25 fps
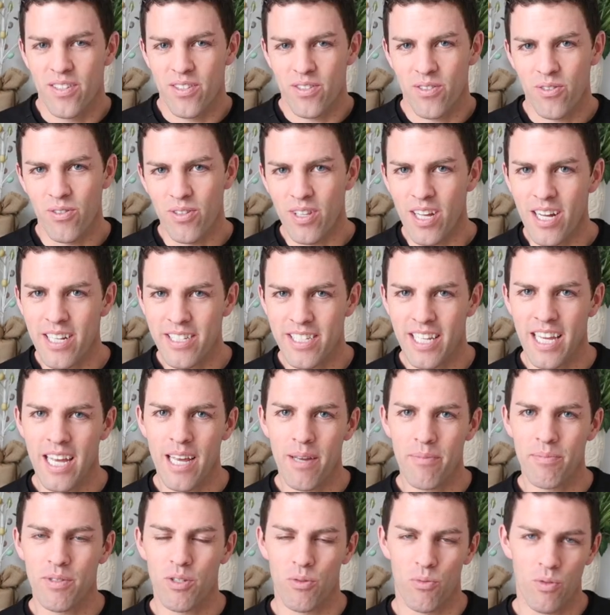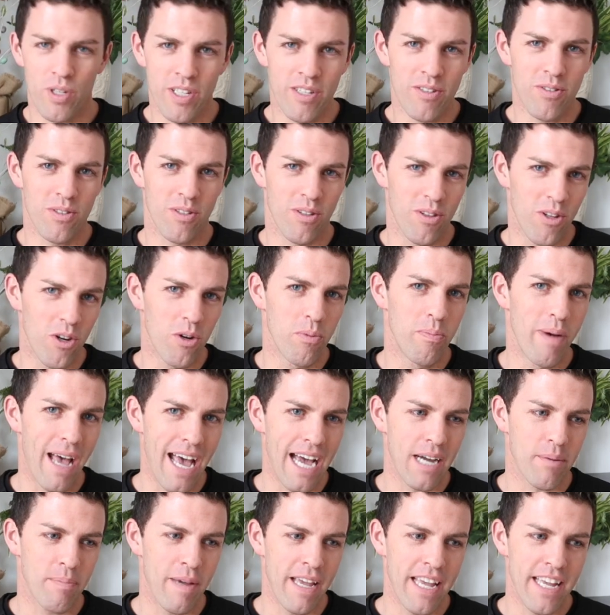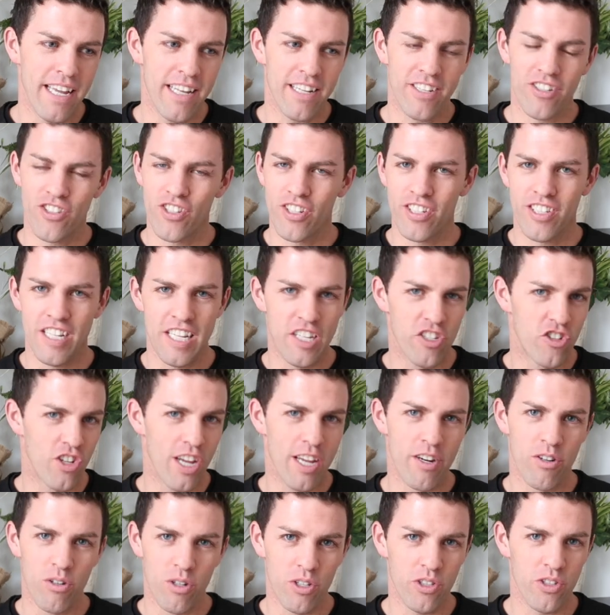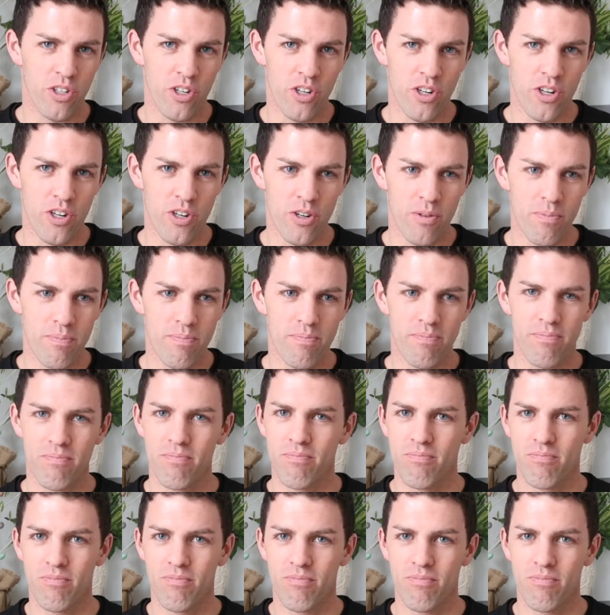So a lot of times we use low back pain as just a general term